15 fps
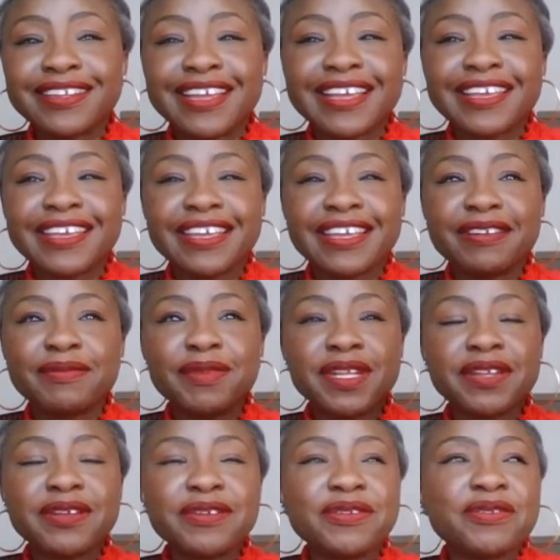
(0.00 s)
Like, I
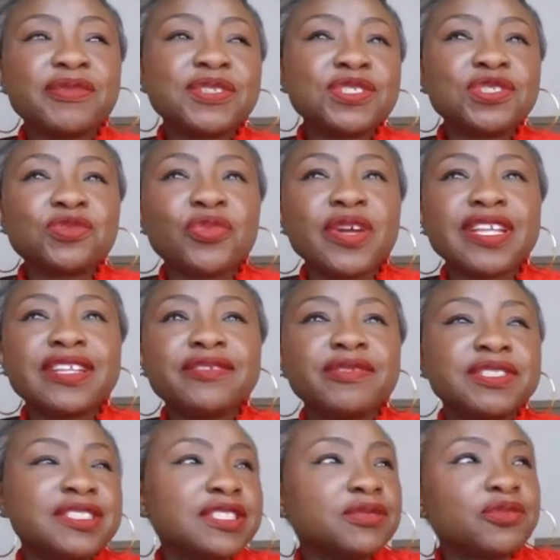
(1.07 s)
mean, it was just
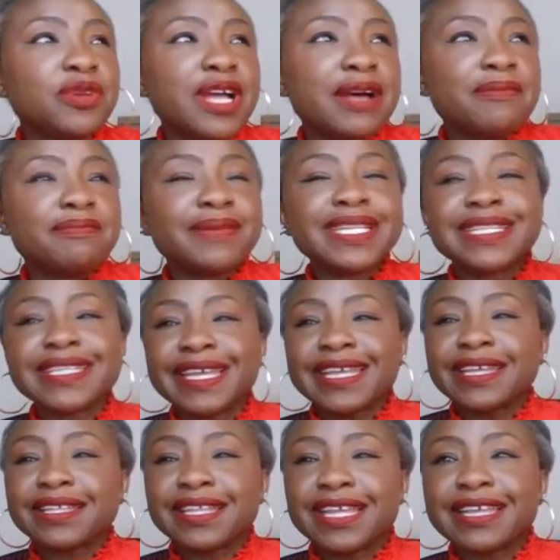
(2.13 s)

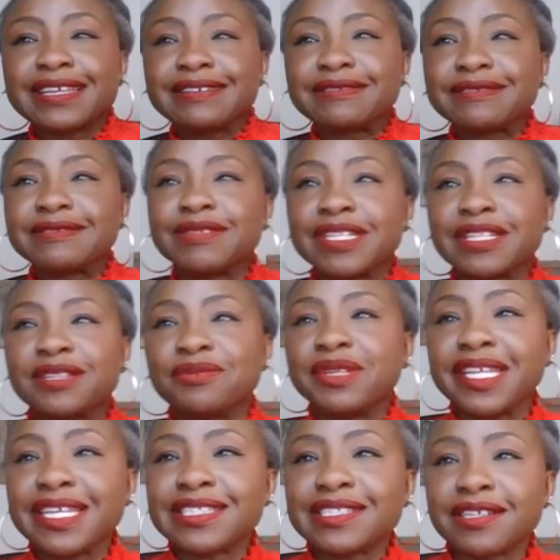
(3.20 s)
Monday, like what,
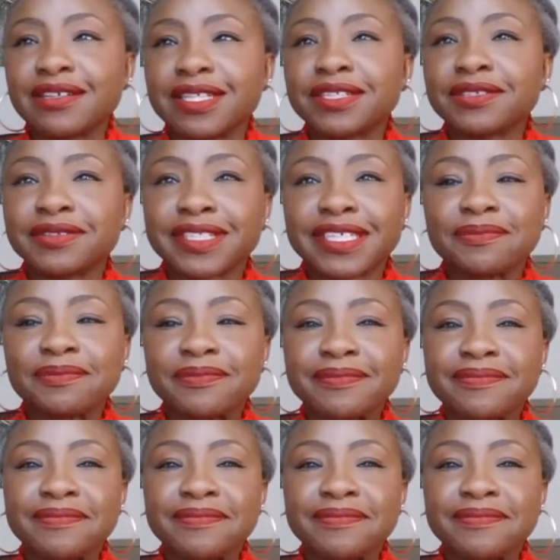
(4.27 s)
3 days ago, literally.